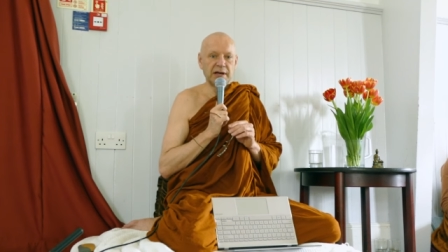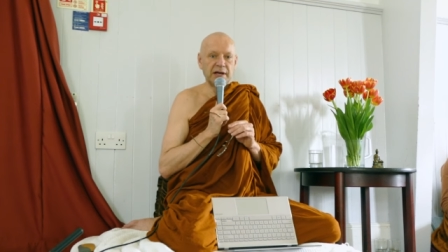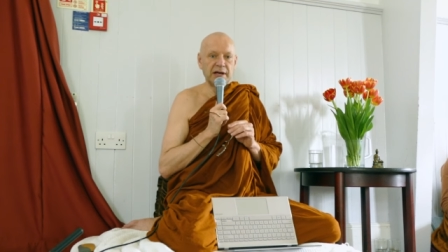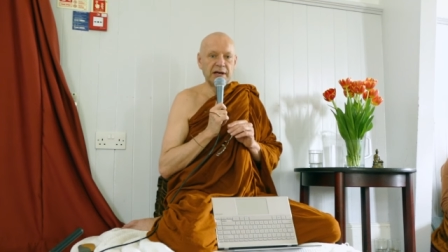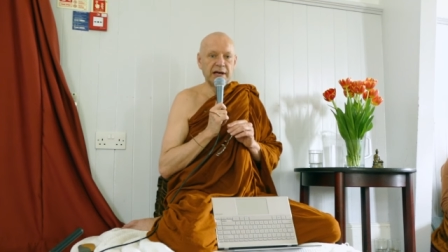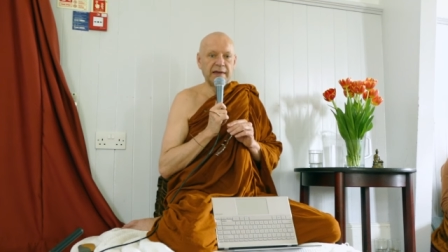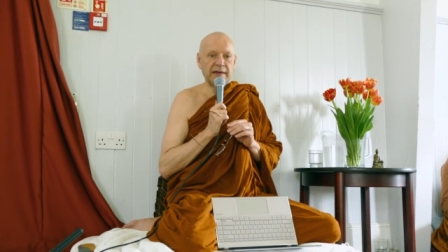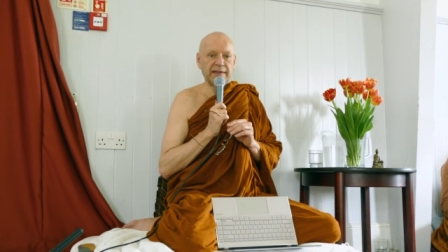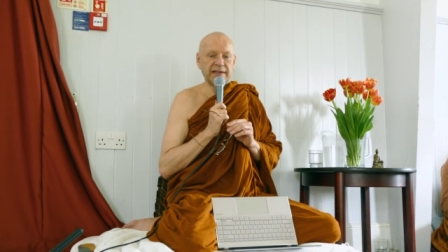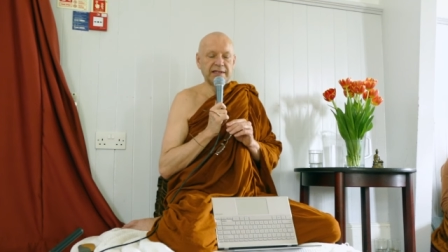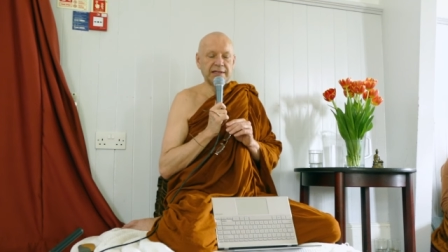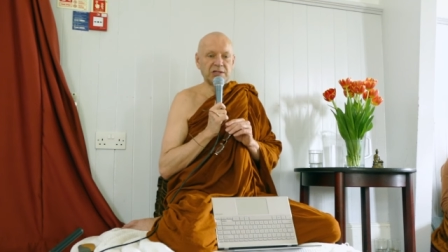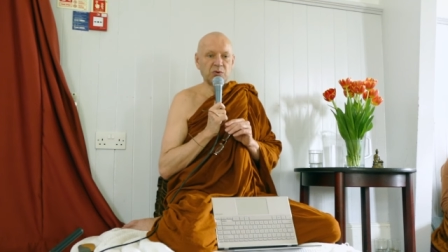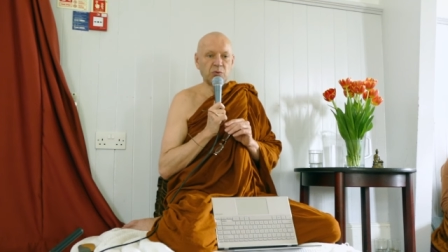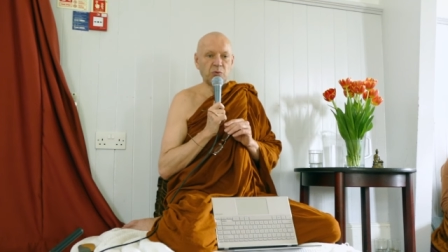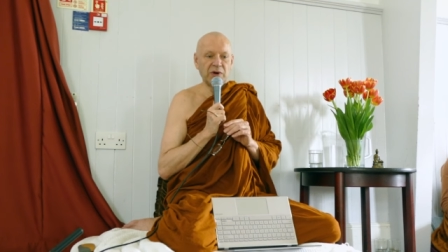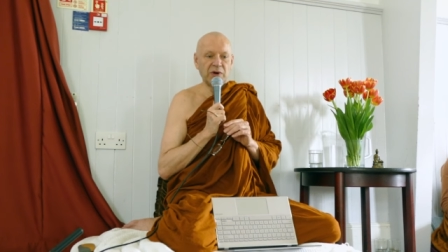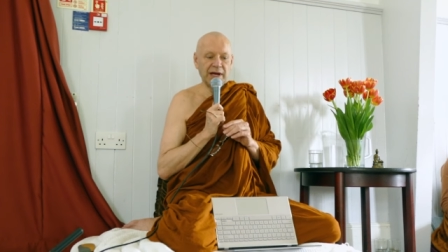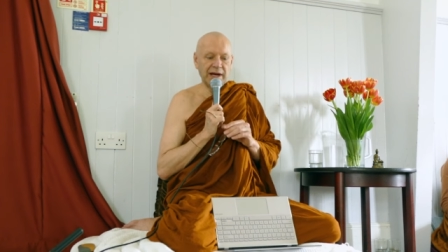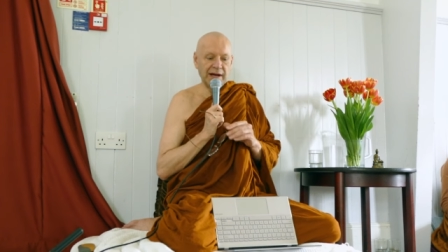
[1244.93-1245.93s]
and this is
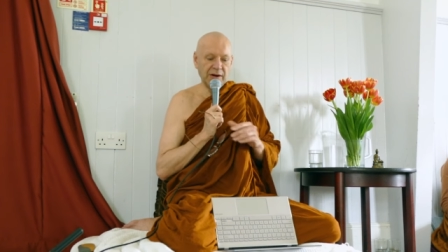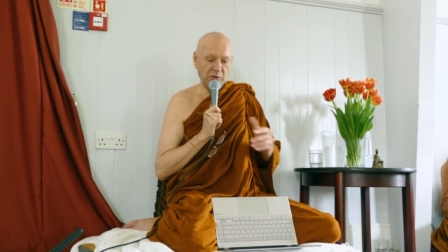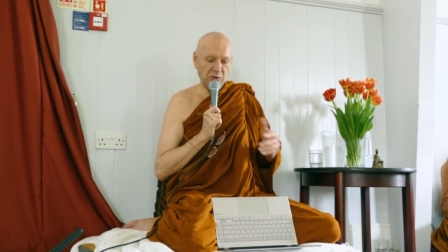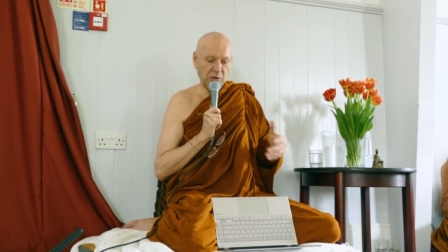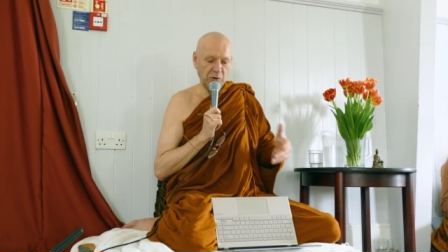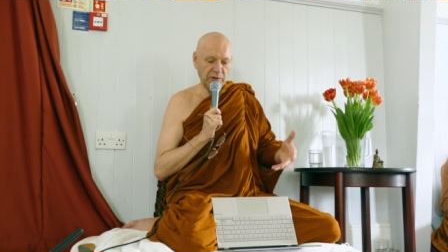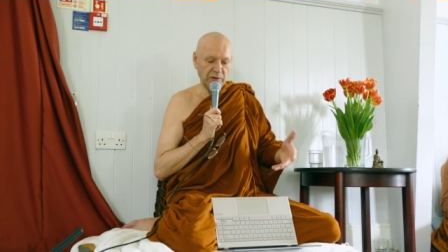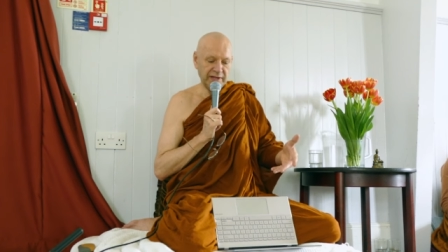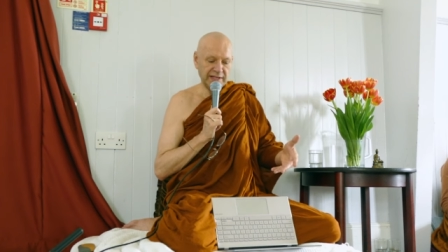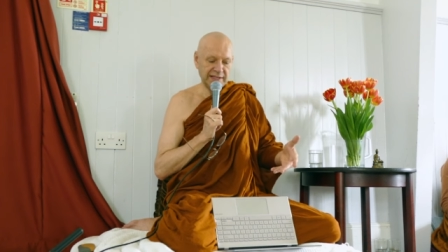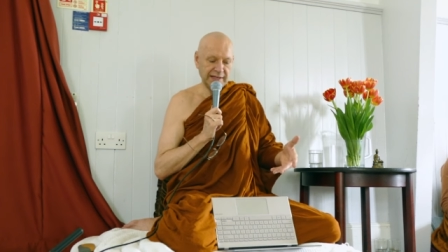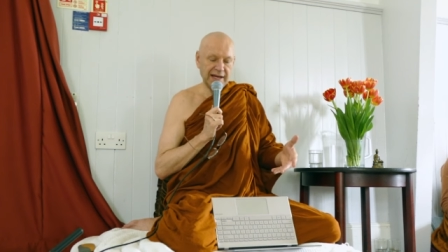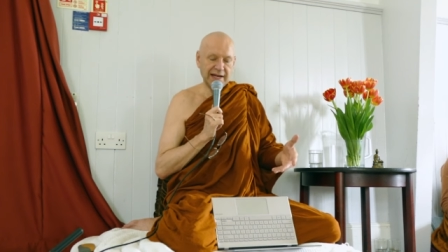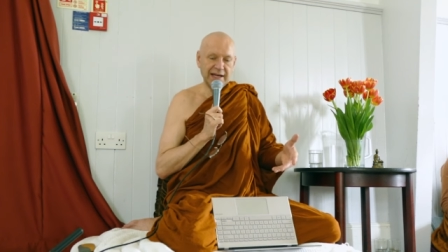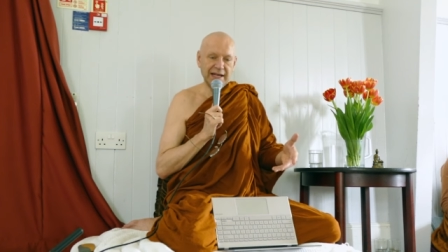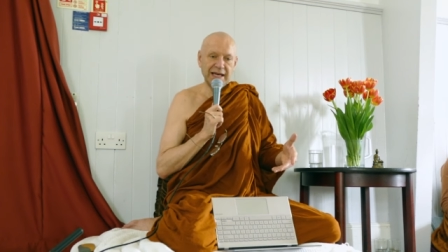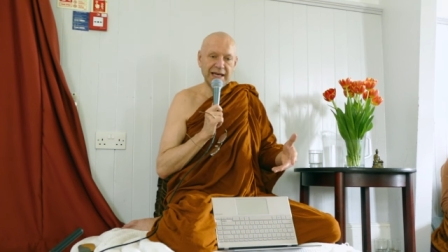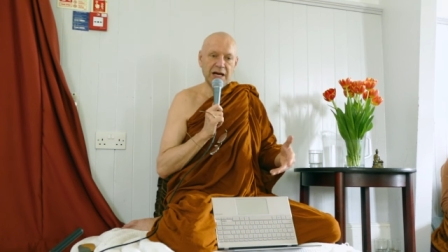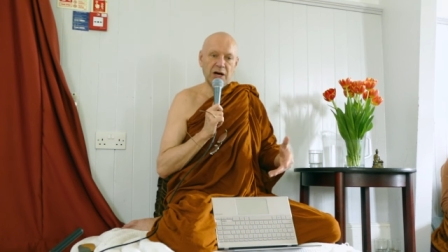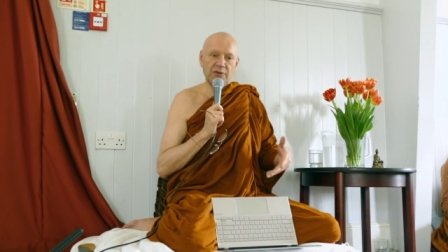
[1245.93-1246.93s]
where all this
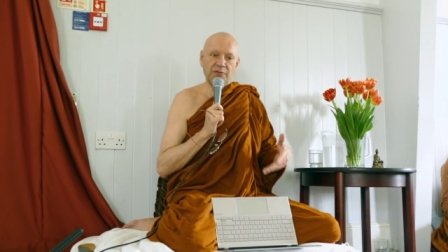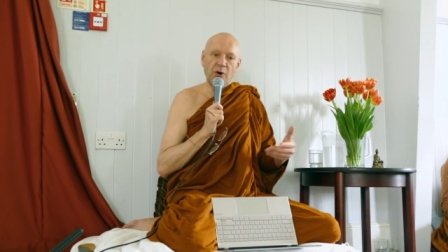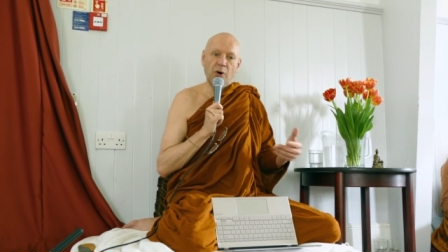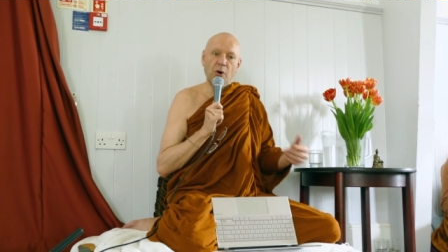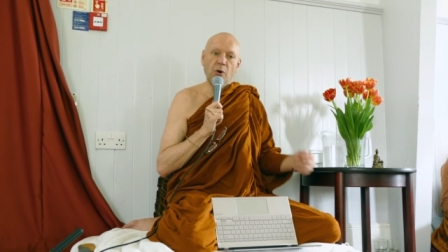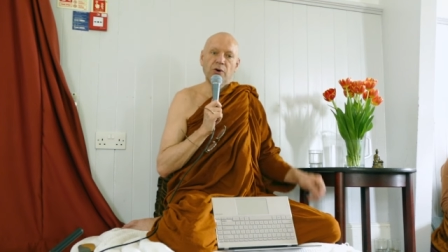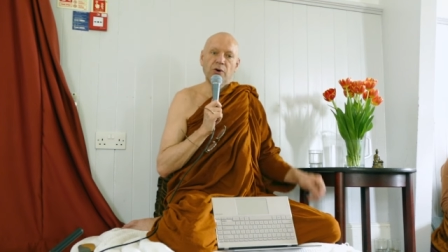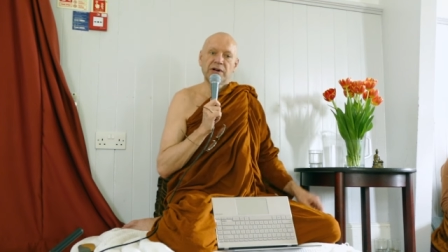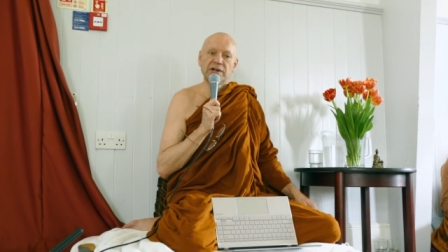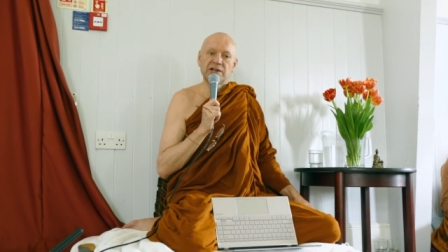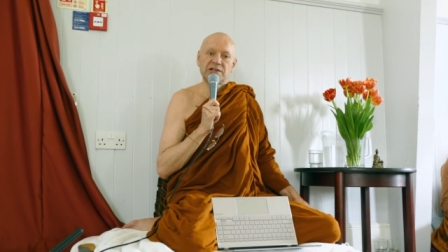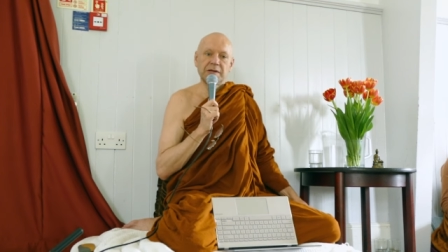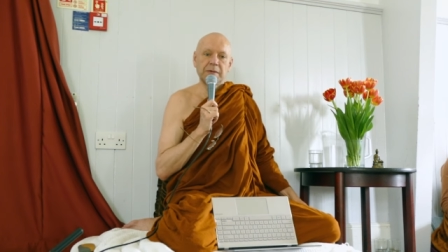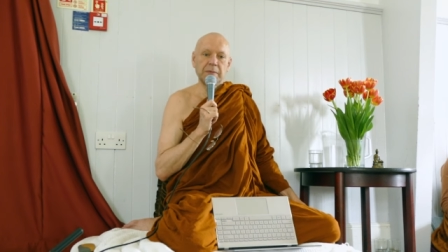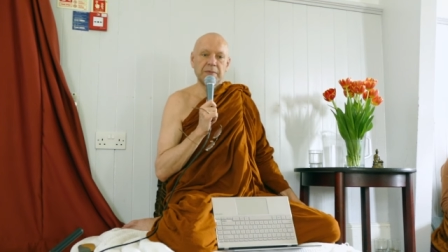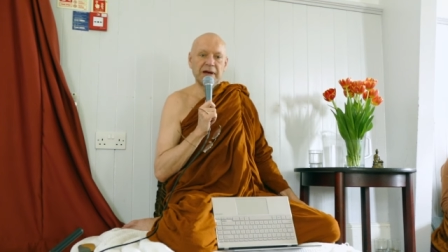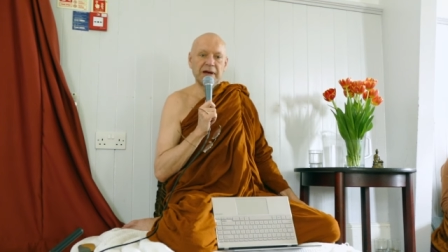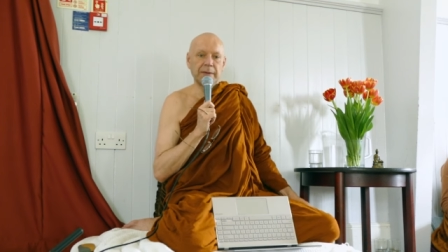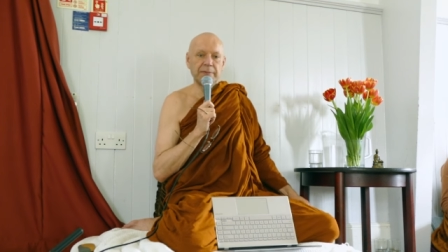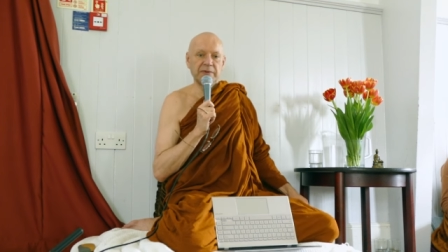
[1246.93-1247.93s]
idea of
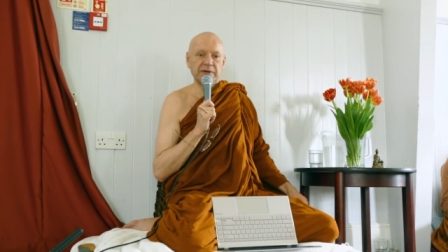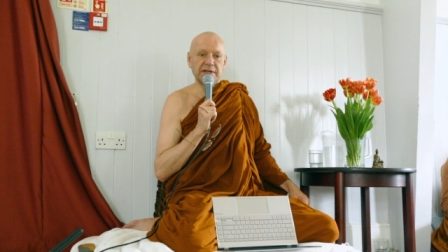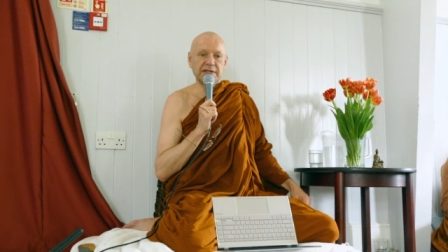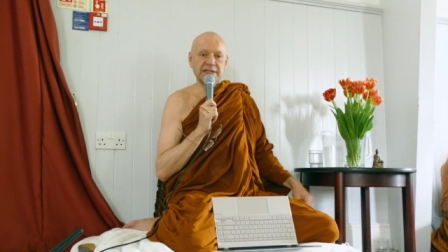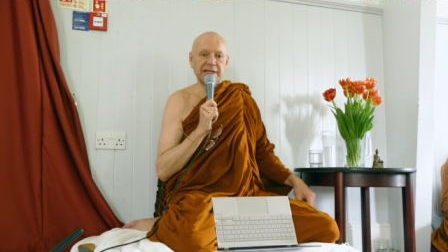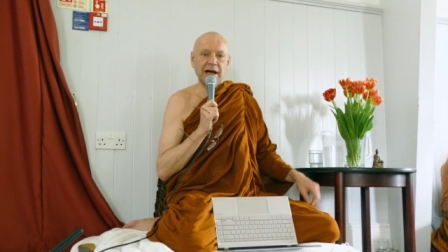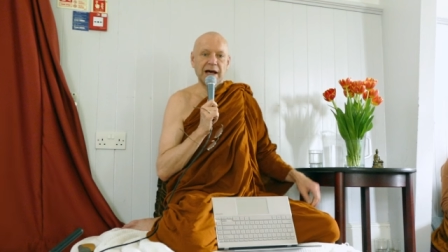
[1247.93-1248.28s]
ownership happens.